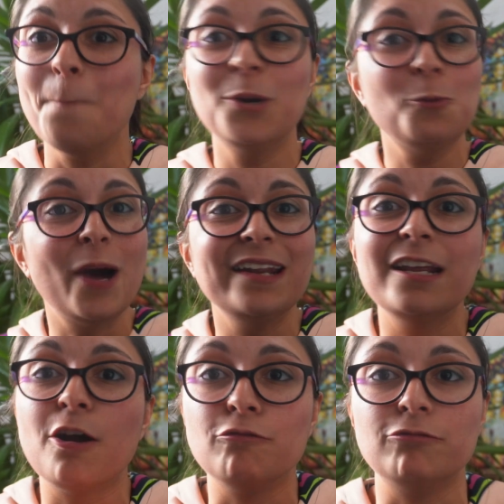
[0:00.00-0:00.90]
but when
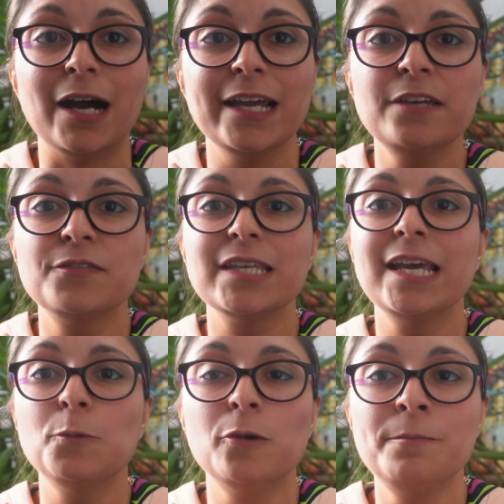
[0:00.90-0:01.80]
it arrives,
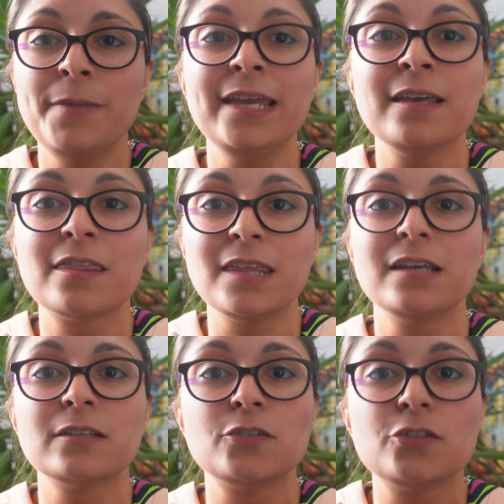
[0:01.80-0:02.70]
it will make
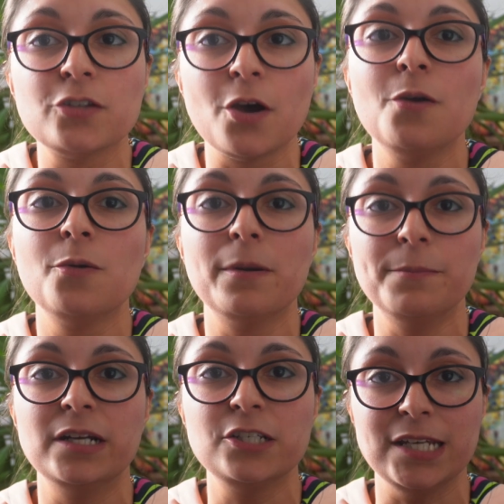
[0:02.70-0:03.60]
things so
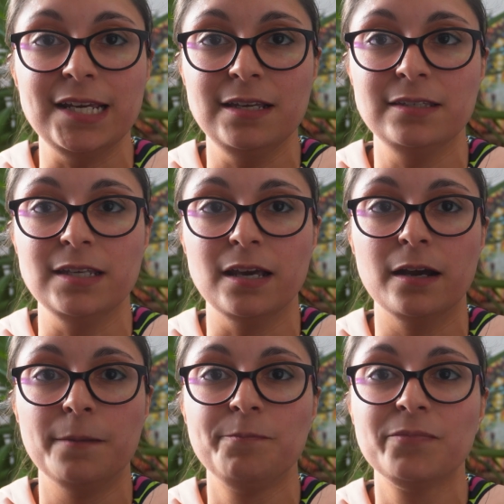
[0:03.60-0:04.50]
much easier.